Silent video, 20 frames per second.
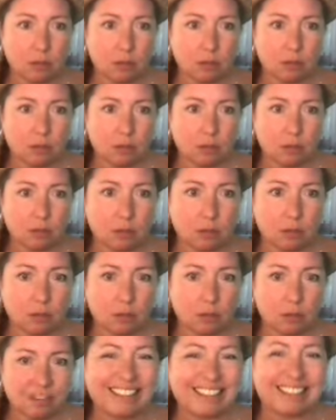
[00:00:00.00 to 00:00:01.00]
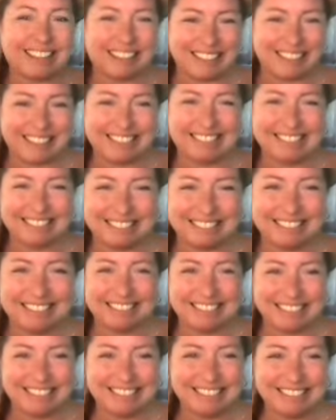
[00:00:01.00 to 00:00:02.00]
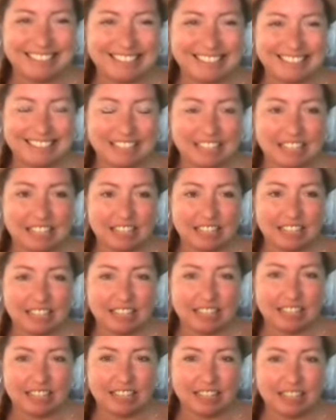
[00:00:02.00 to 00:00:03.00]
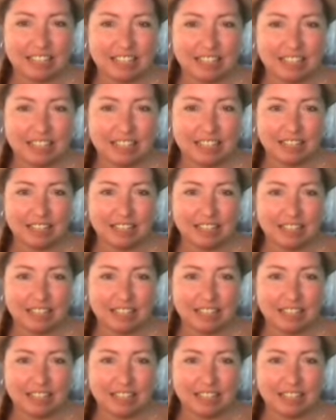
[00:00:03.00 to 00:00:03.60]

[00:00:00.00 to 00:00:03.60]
(not speaking)